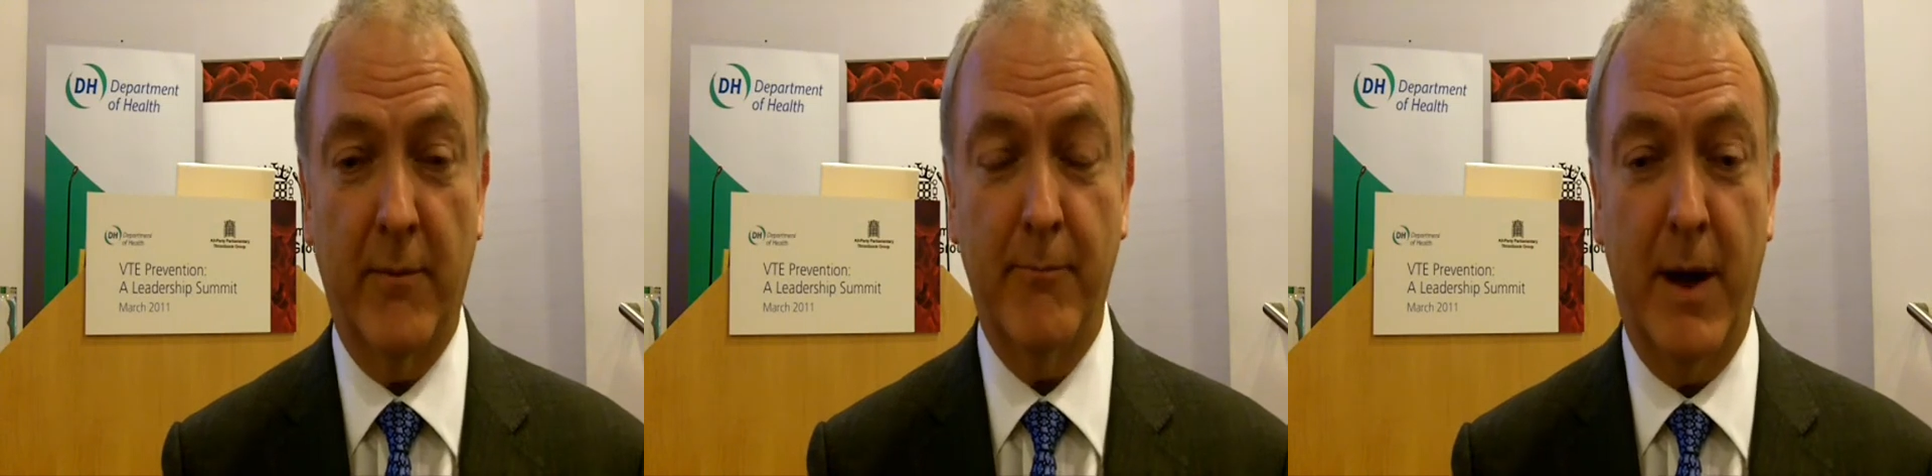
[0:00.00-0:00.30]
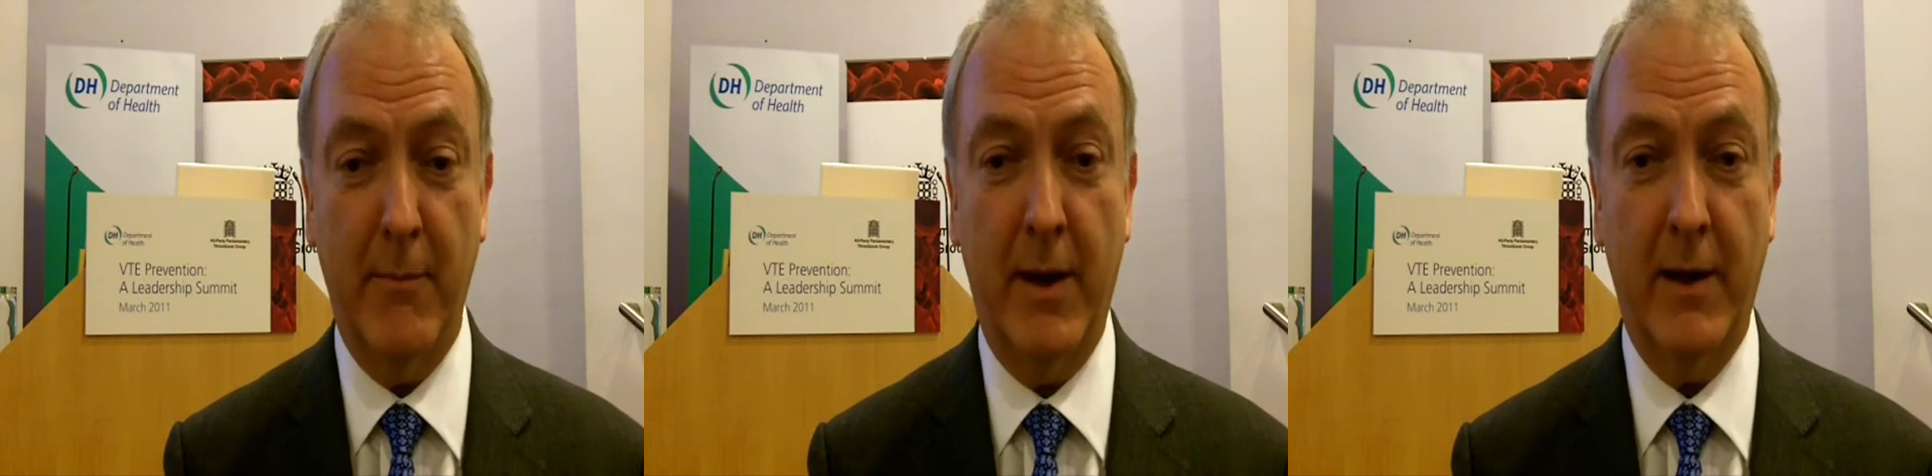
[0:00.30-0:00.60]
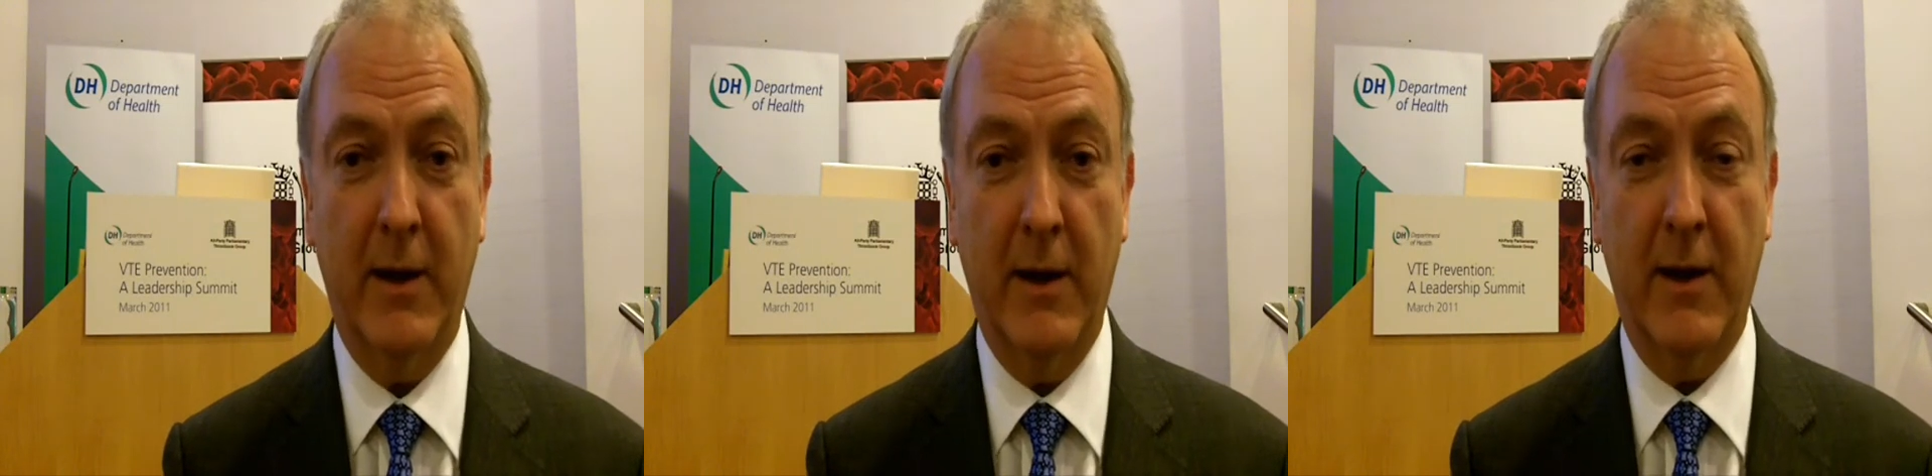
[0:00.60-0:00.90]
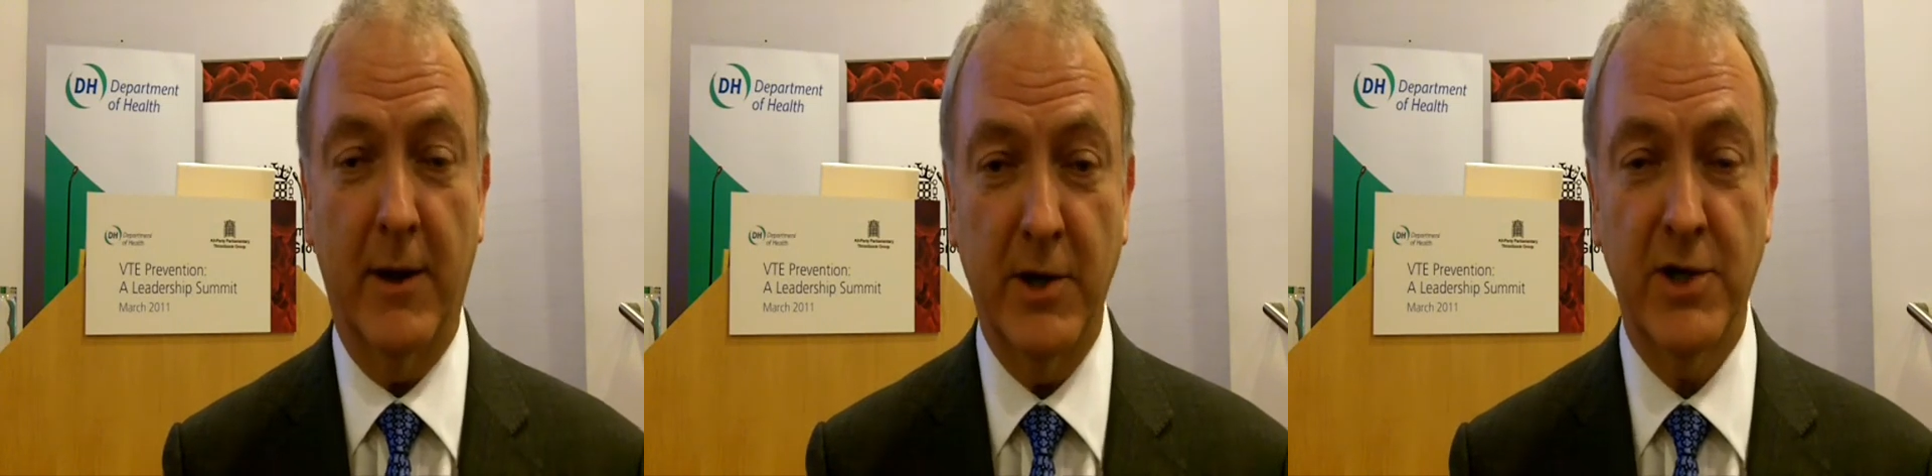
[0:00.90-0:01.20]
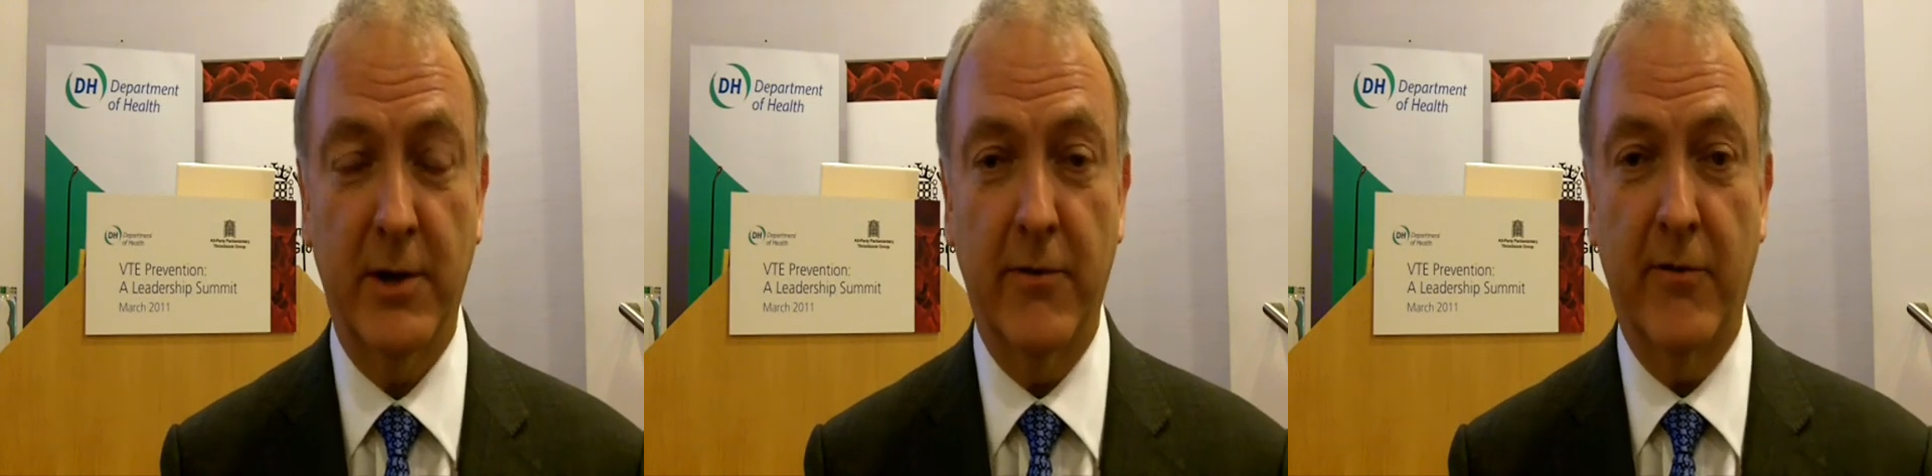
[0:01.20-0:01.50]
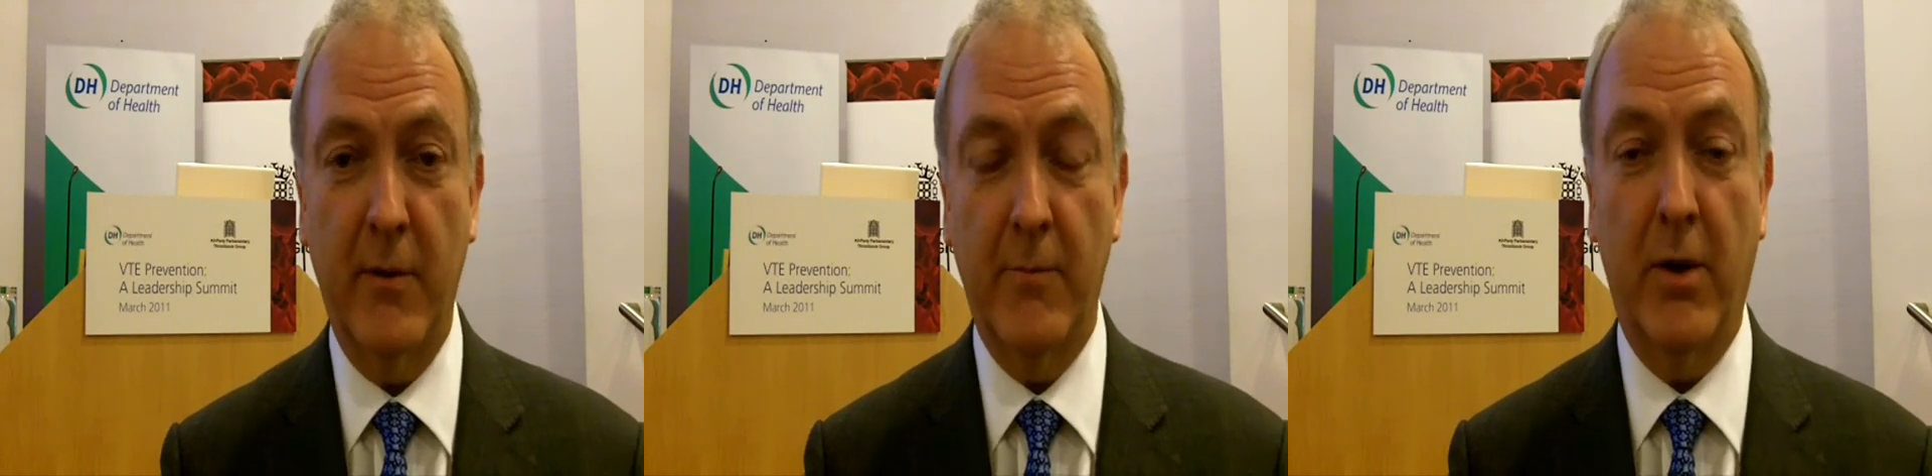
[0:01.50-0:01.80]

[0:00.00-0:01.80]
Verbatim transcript: the public, clinicians,